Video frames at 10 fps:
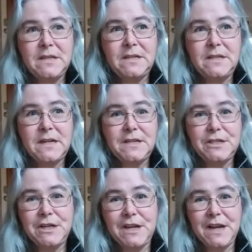
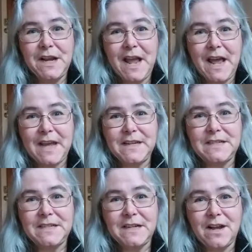teaching
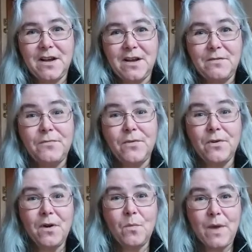at,
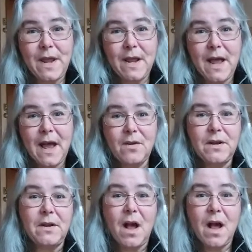for a week out
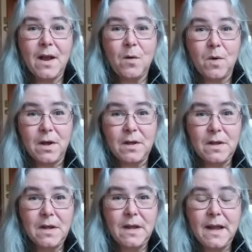in Iowa
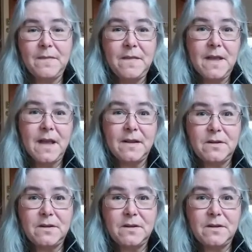at the